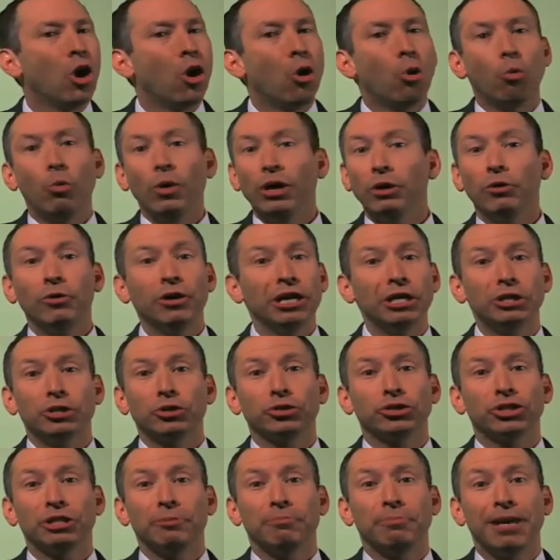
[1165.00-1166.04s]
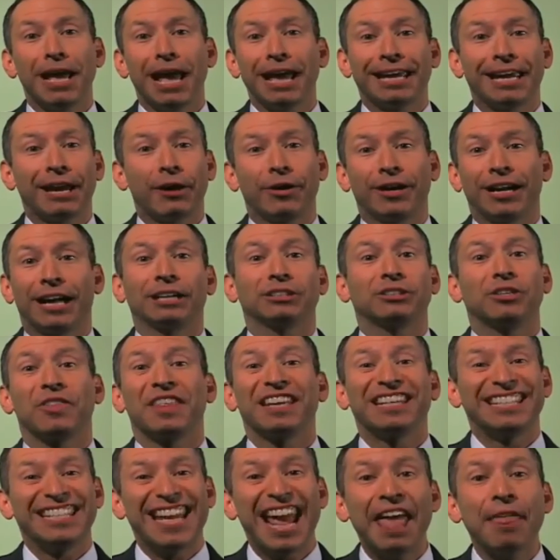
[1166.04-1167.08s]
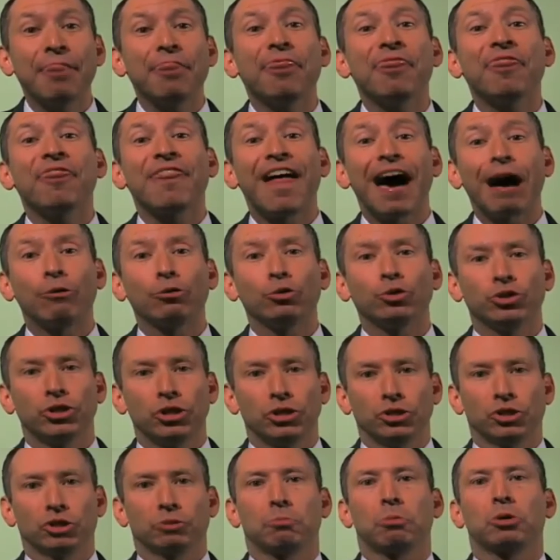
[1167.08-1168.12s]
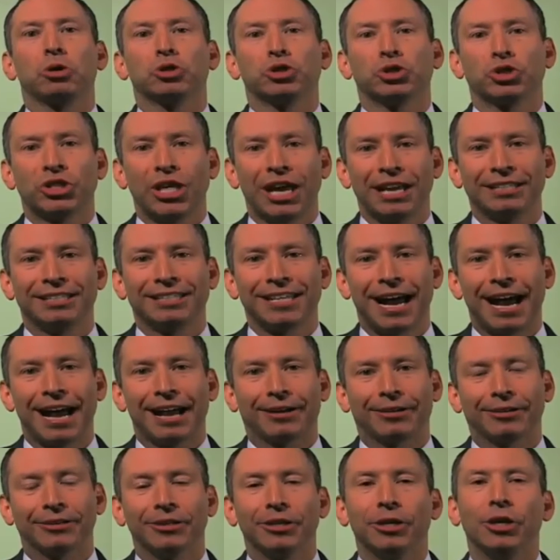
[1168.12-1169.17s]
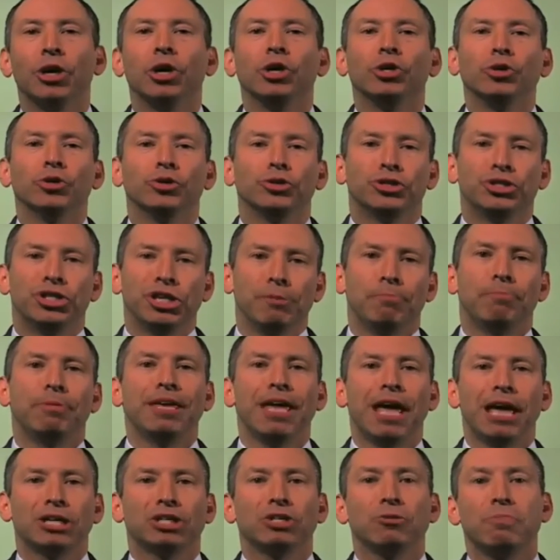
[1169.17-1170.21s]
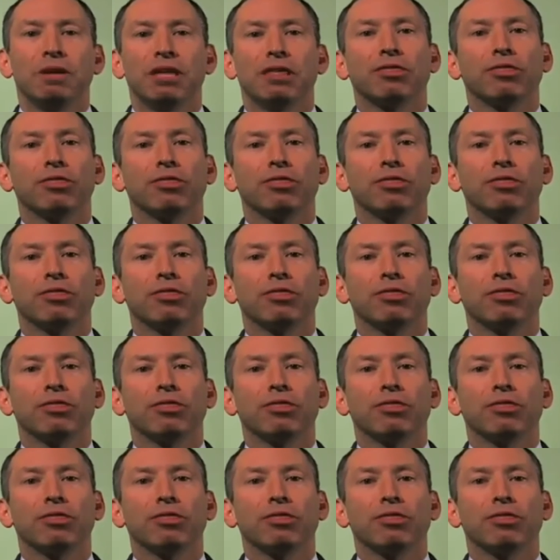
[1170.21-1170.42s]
We don't need your GPA carried out to the 10,000th percentile. Your GPA should be